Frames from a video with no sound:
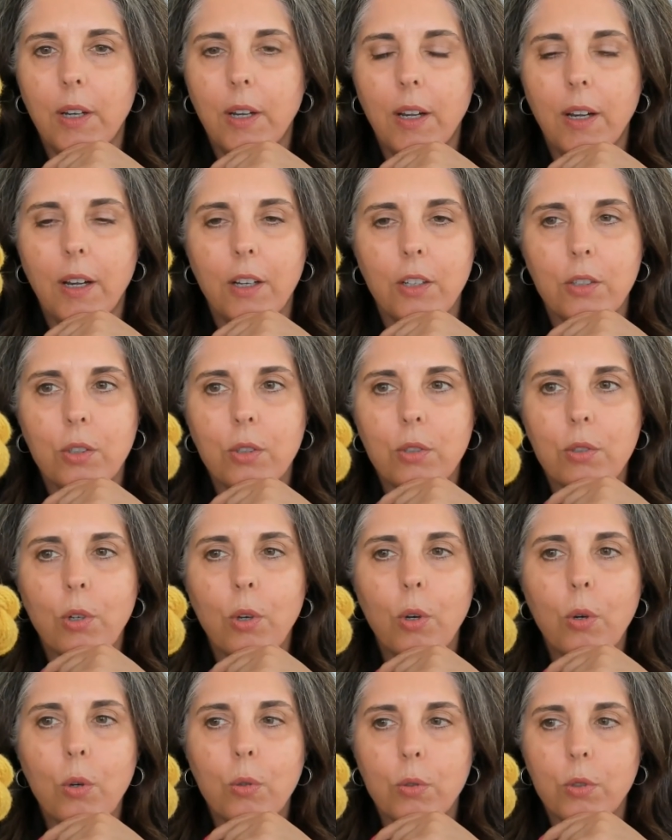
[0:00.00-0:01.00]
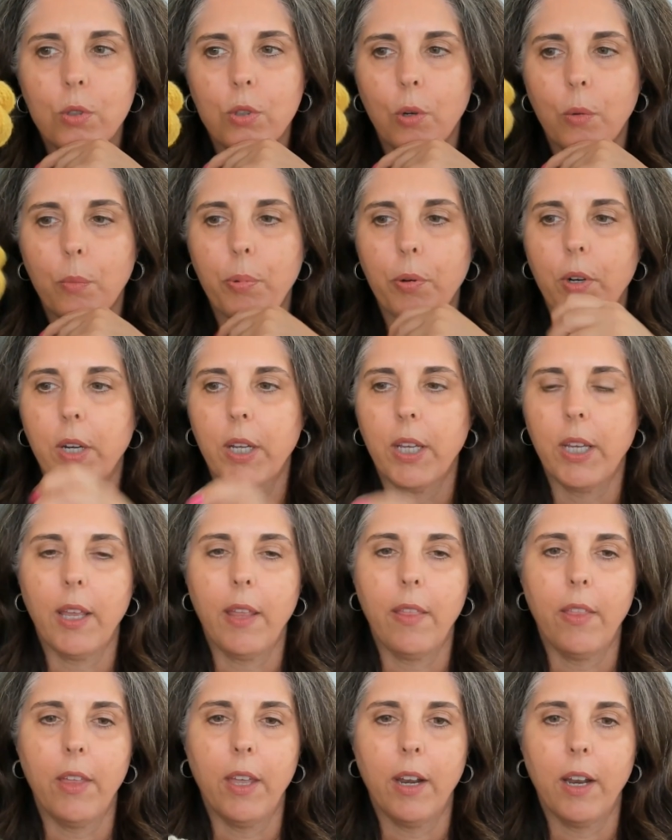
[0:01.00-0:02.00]
So pretty.
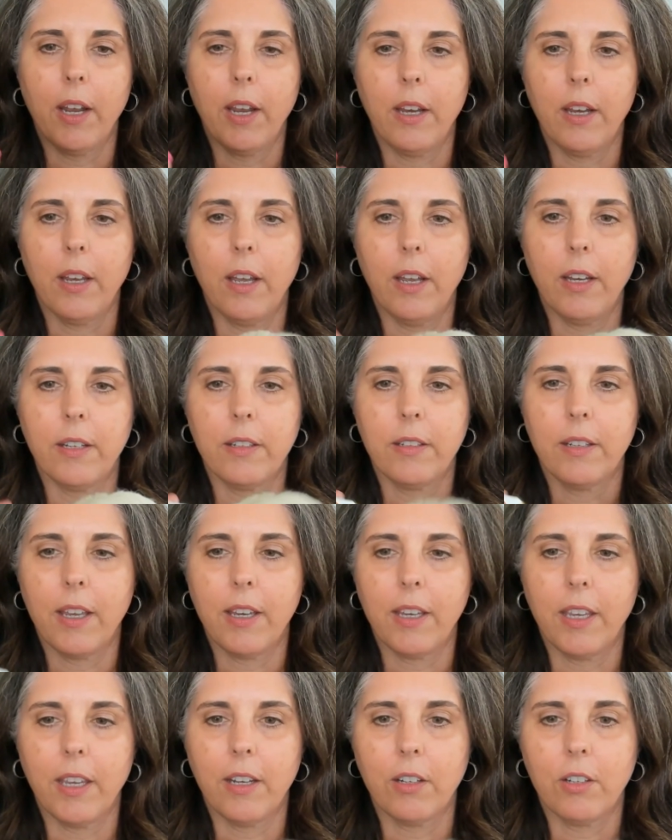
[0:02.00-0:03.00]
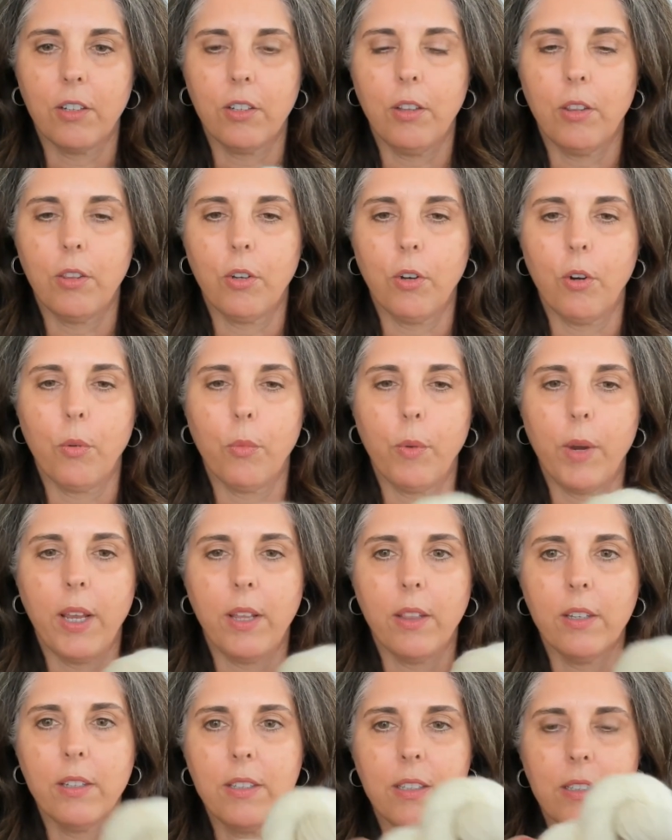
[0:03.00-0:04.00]
And then I again couldn't throw it away, and
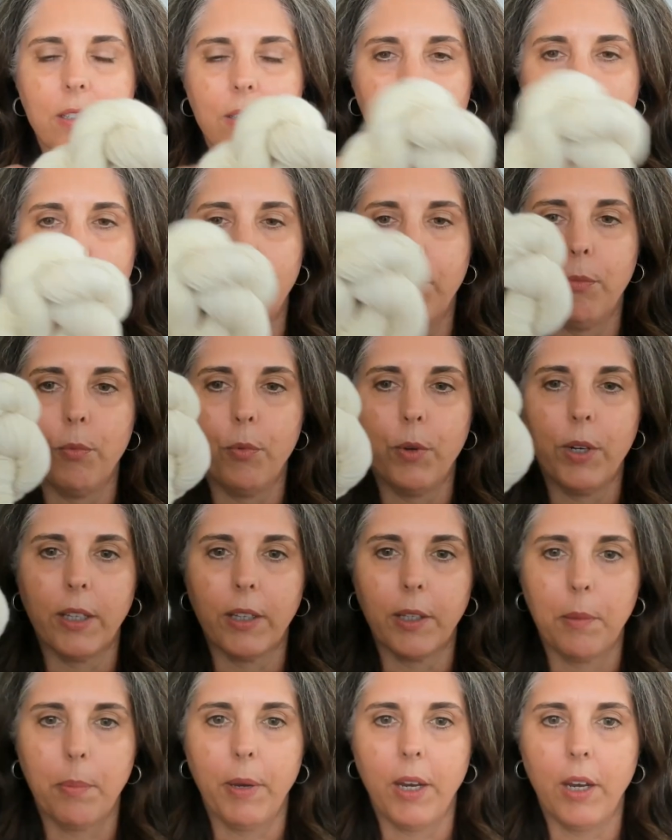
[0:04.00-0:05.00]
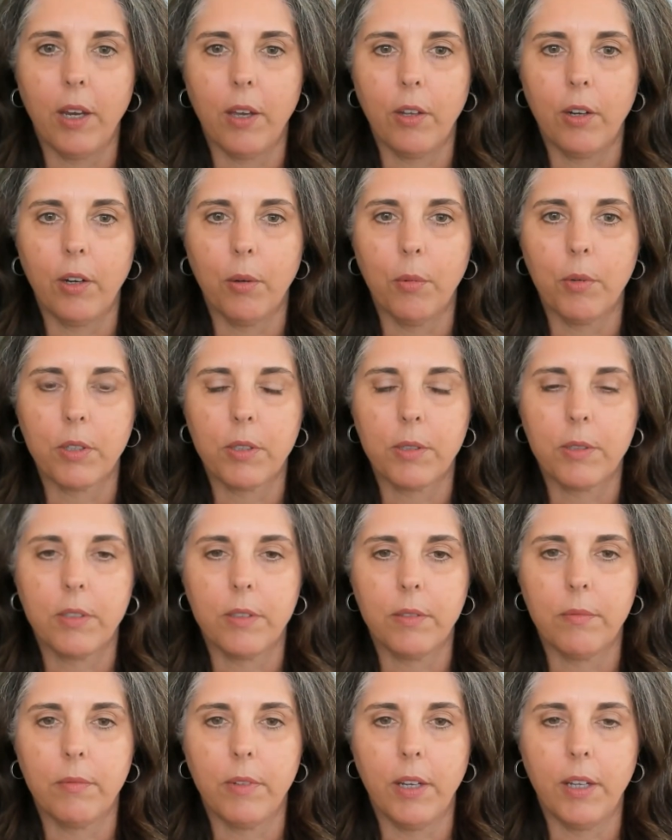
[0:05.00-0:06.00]
this is really pale. It almost
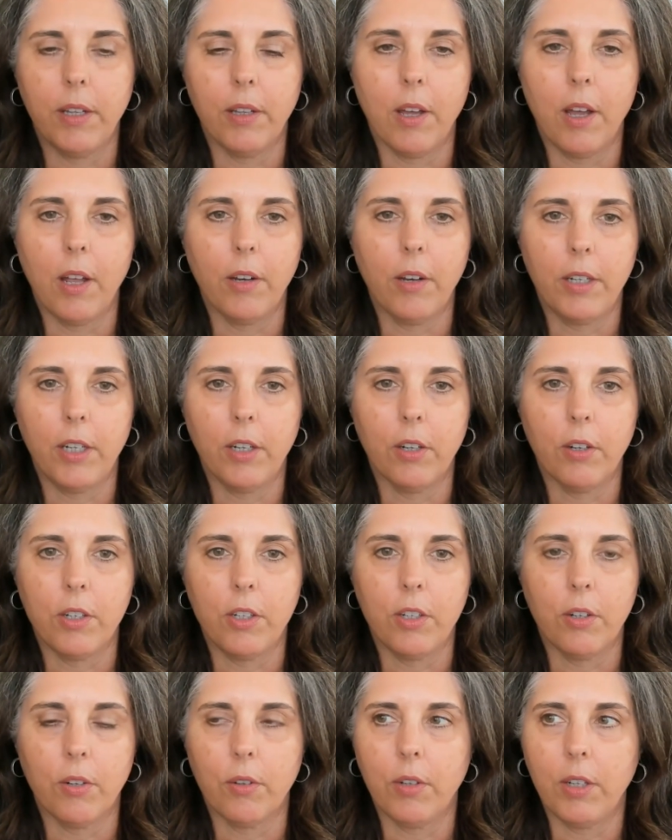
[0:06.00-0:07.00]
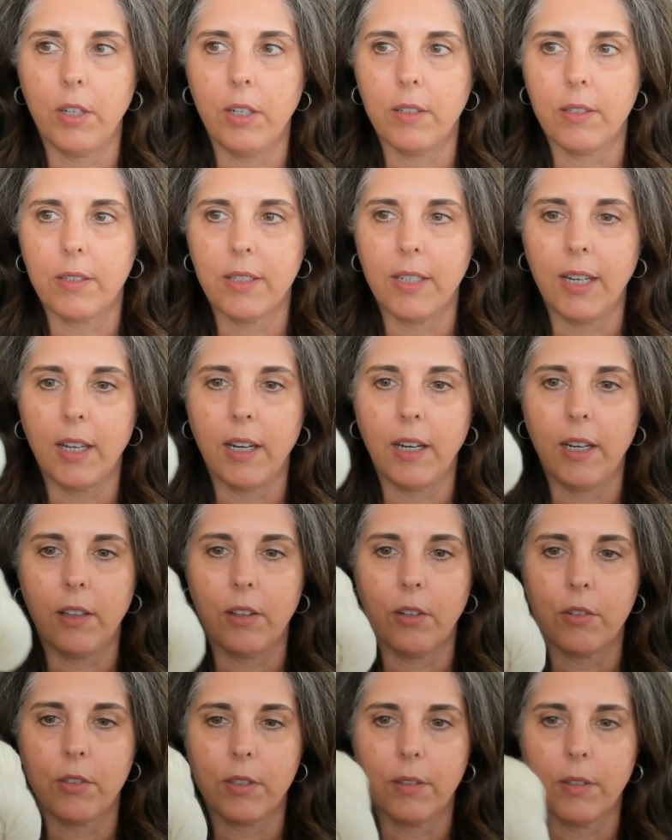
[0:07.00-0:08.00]
on here you don't see any.
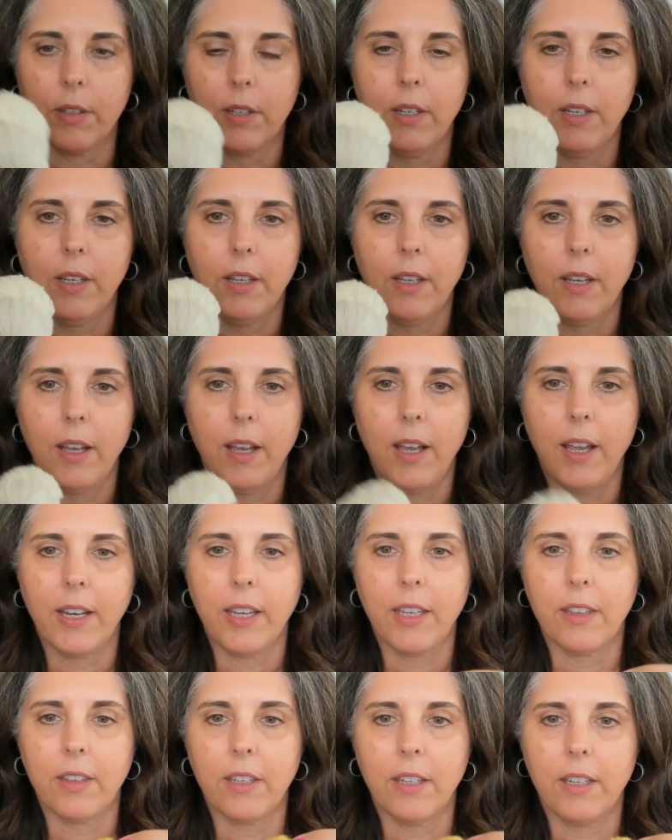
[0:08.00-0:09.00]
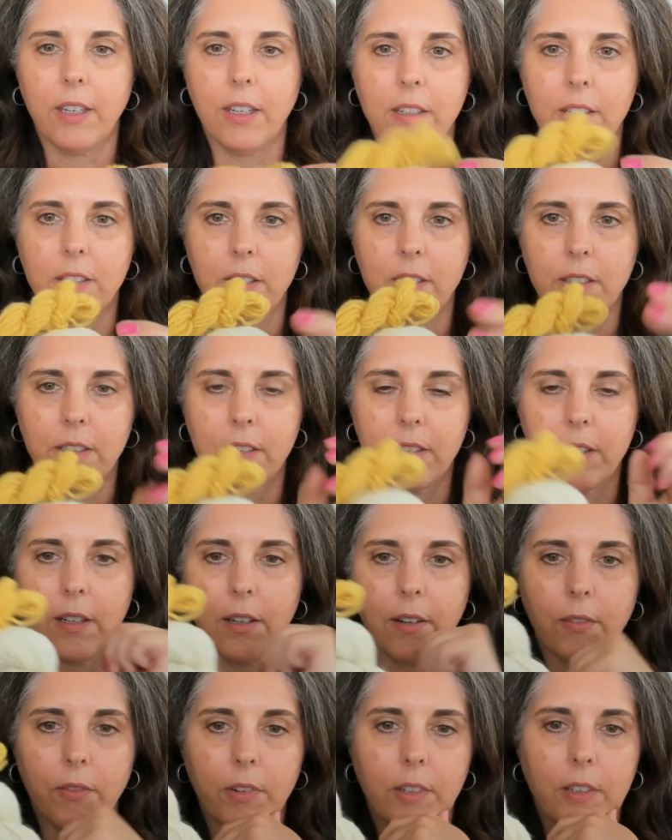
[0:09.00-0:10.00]
I get the hintest
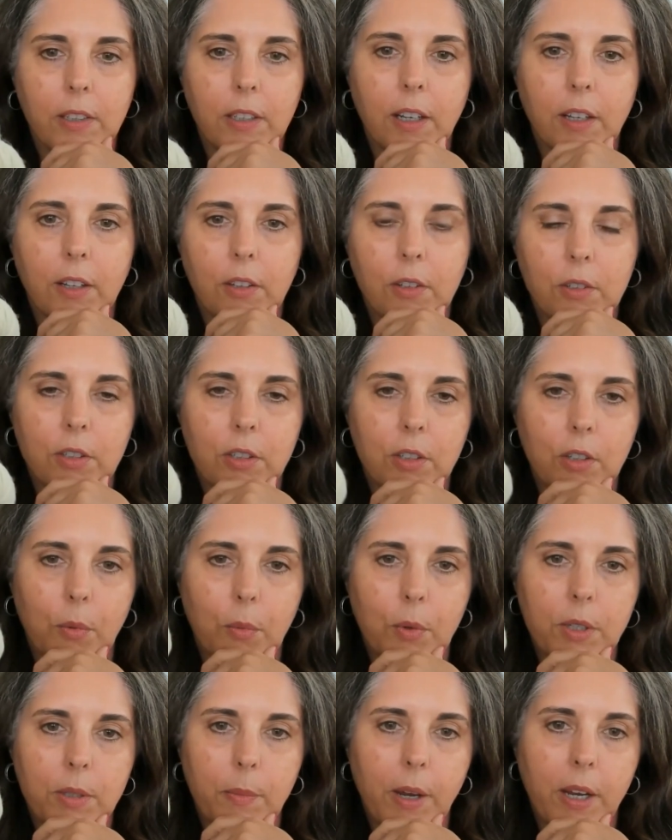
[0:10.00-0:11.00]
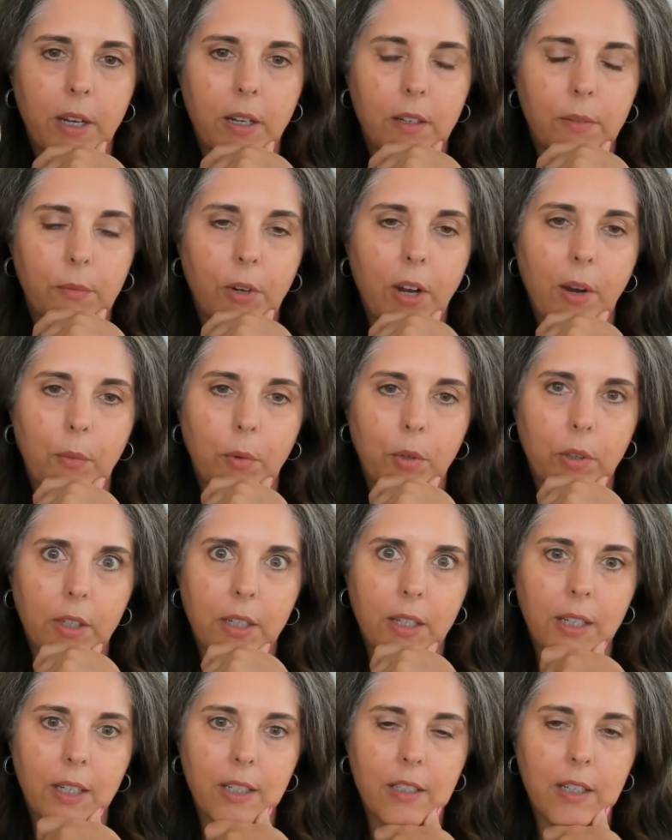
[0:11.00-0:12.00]
of a yellow, so there was not really
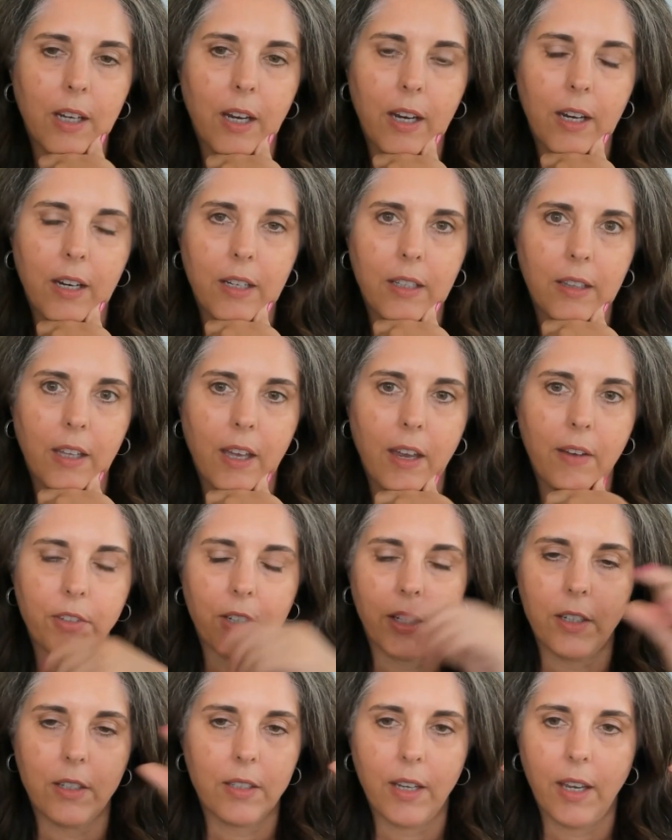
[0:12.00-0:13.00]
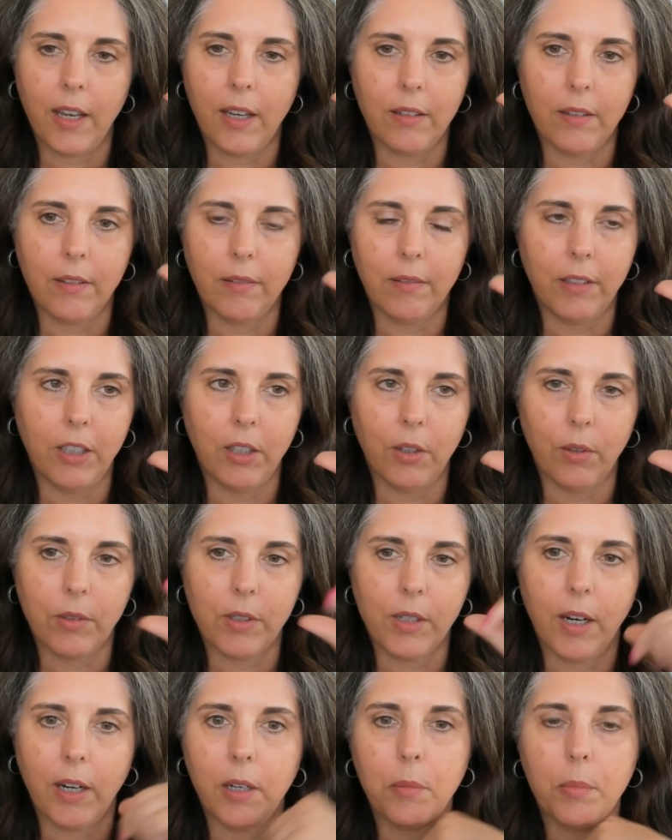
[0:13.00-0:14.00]
any dye left. I just had a
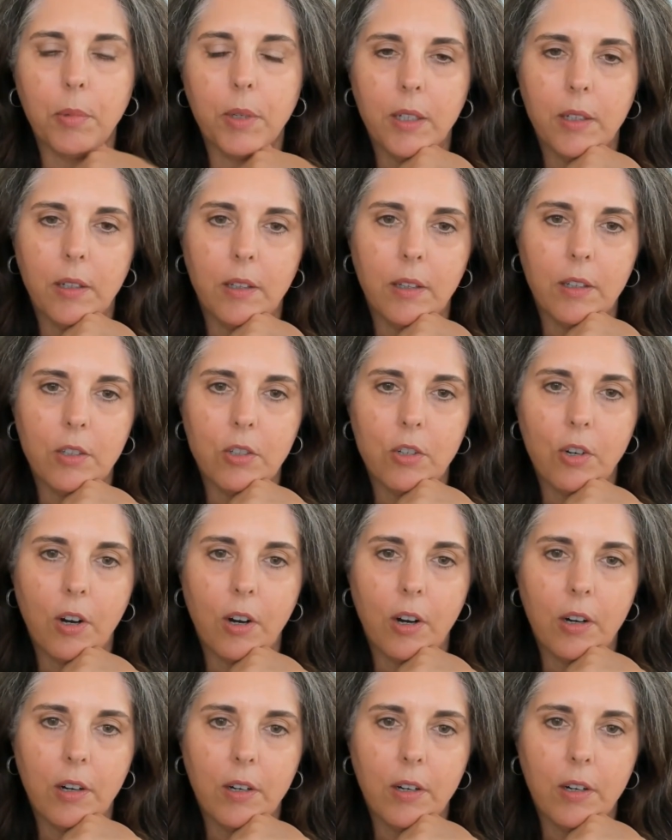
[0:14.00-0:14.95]
tiny bit in the jar.